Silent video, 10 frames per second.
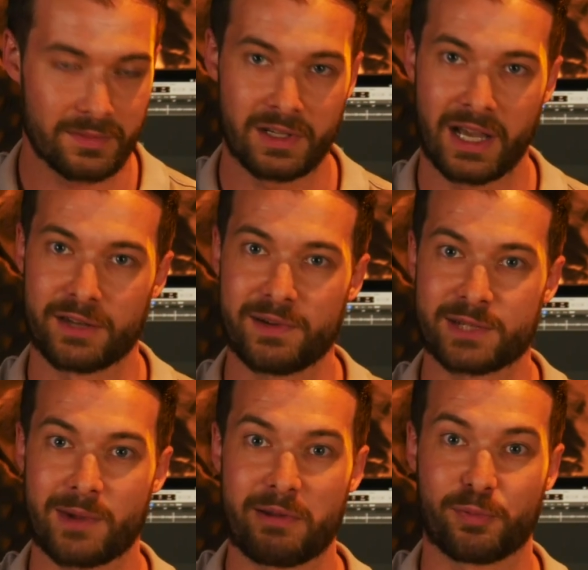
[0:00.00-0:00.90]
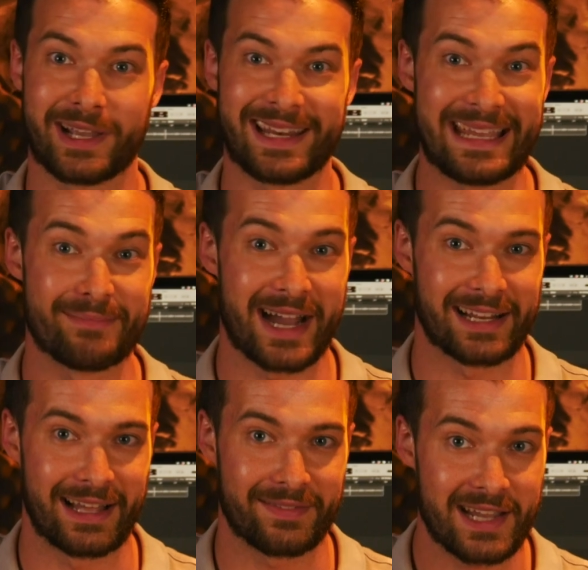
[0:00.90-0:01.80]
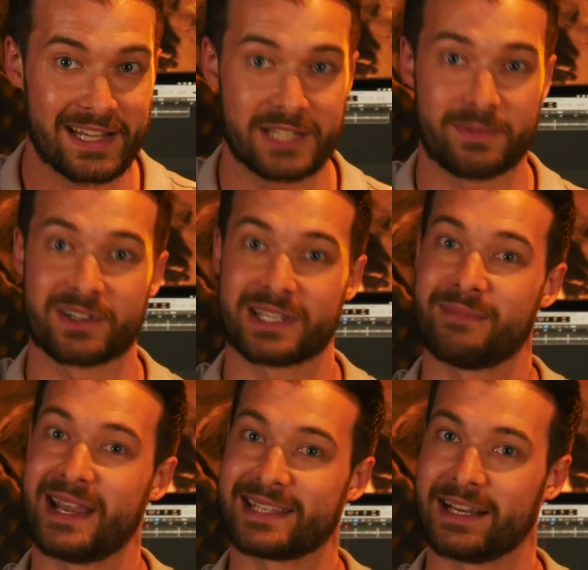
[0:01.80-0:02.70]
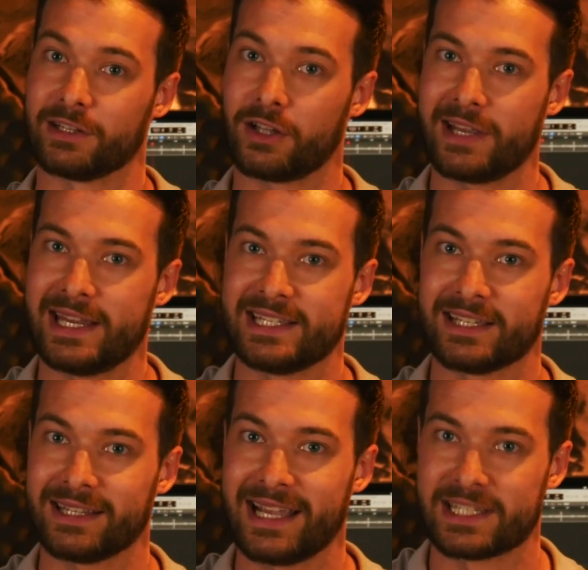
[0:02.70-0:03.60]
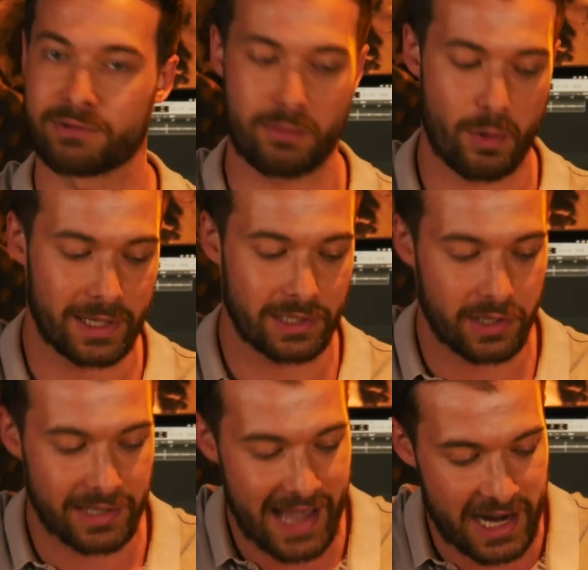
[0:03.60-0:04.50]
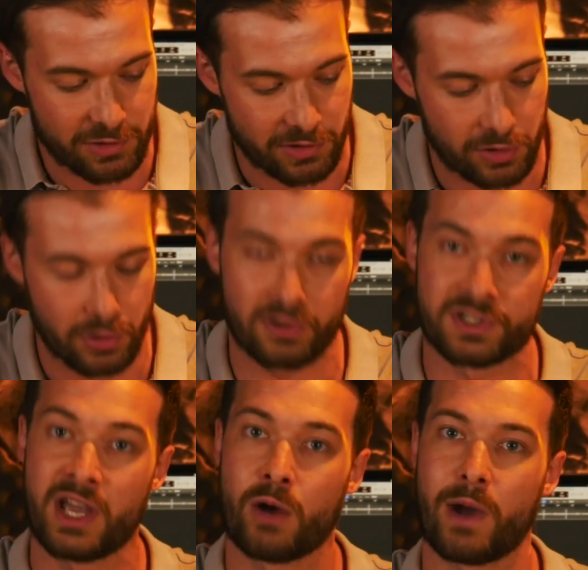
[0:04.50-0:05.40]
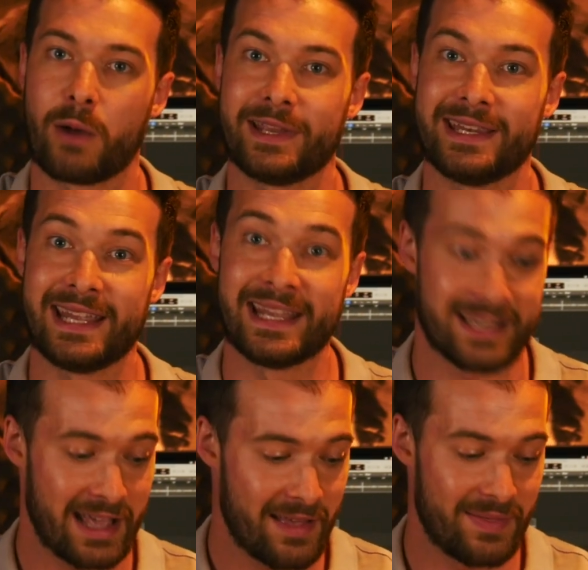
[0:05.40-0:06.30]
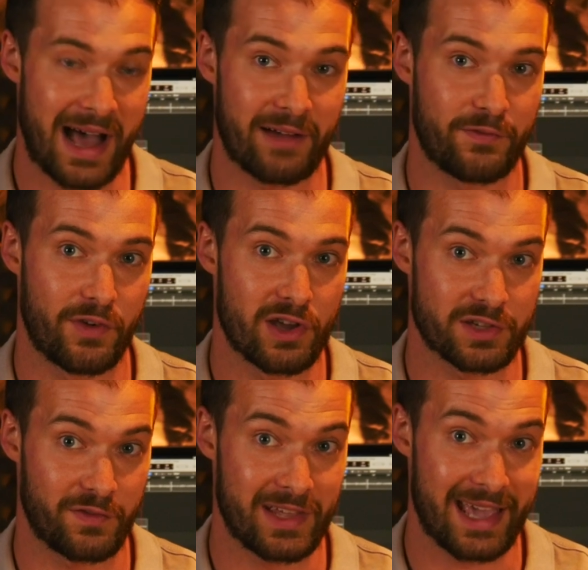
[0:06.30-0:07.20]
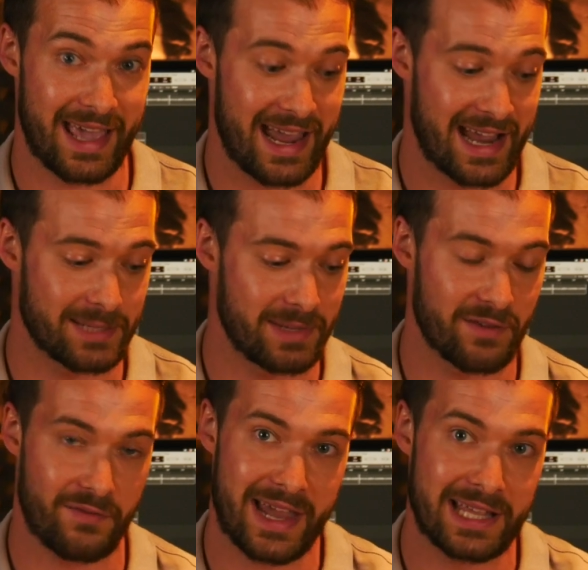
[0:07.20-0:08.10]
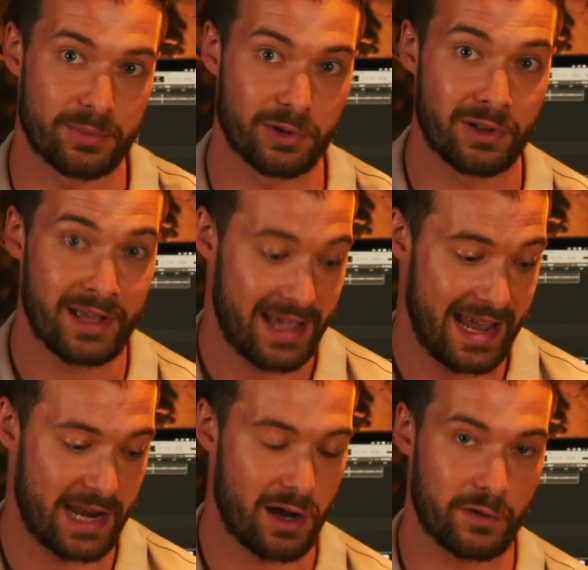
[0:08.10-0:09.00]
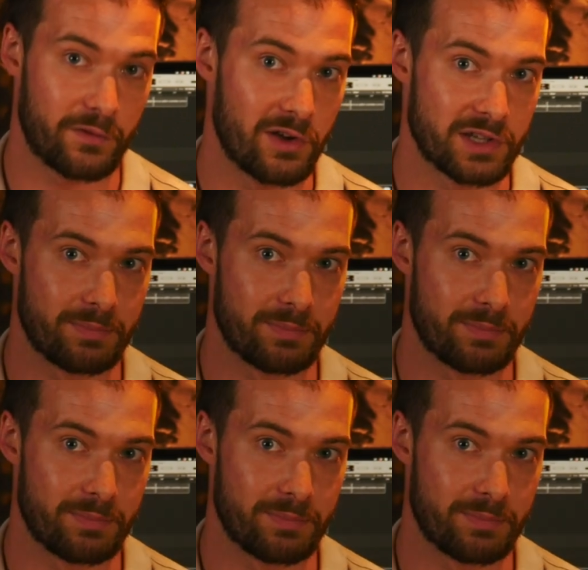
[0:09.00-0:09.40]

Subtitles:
And the reason why we play an E minor like this is because it makes it a lot easier later on when we're learning extra chords where we need that first finger here to be available in our first